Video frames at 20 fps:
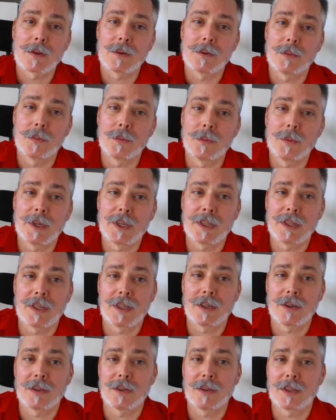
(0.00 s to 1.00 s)

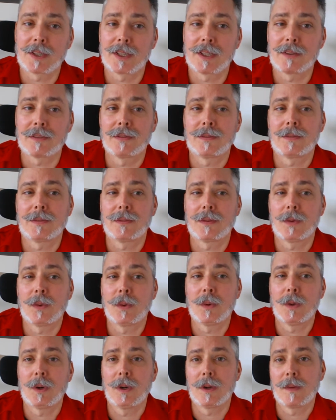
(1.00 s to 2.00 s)
really are looking
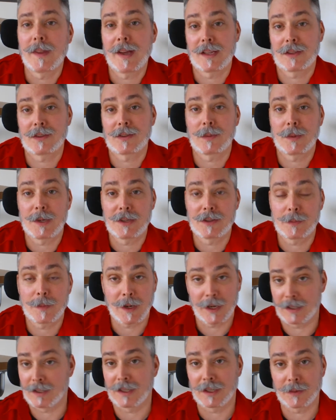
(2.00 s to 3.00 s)
for that sweet
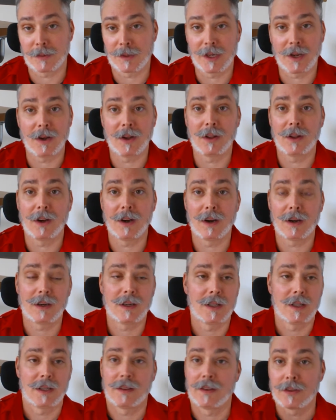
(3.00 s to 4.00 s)
spot, like we all are,
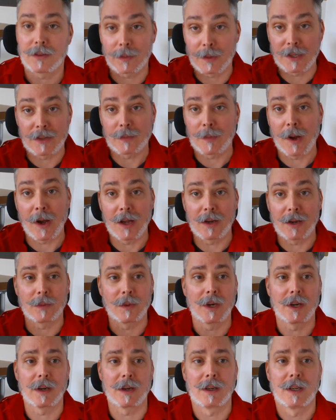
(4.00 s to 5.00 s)
the sweet spot
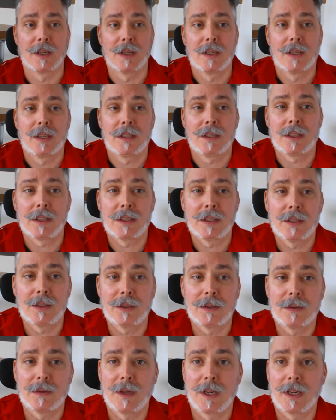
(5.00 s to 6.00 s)
where
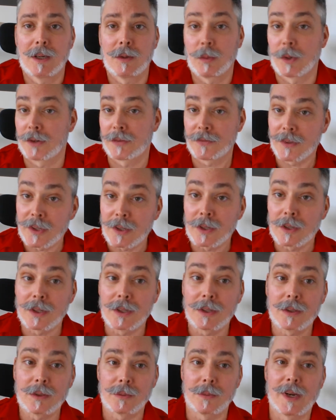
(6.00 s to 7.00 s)
where
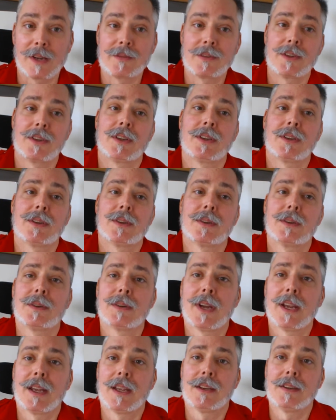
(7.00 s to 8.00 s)
fill,
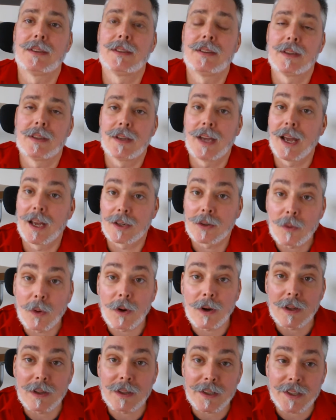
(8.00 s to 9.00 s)
revenue, and ad
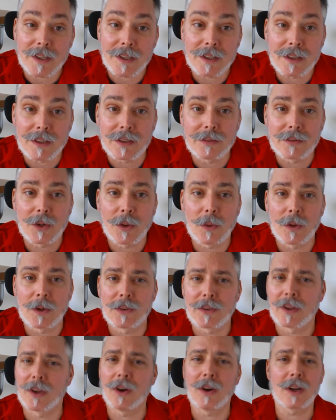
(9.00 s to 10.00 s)
quality, of
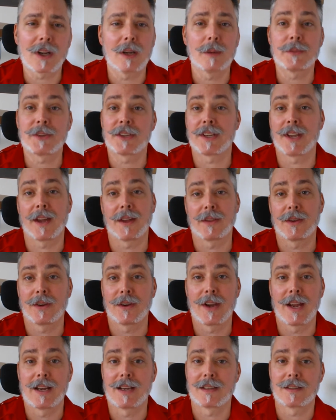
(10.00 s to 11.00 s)
course, they all come together,
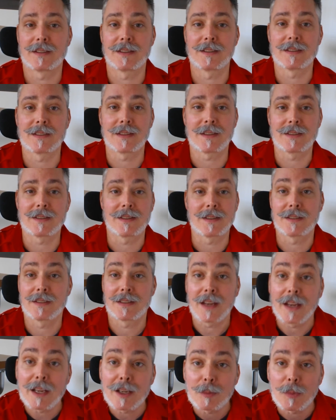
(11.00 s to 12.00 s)
and it's
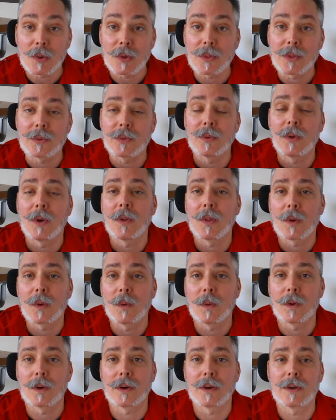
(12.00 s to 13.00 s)
sustainable through all
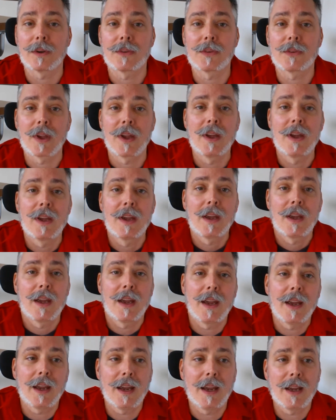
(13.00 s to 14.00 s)
quarters,
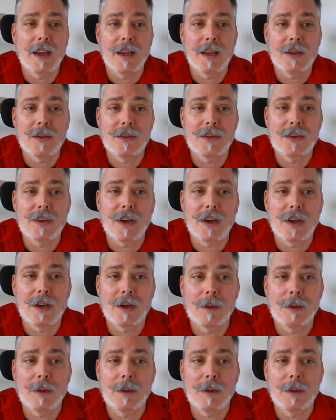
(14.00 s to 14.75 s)
and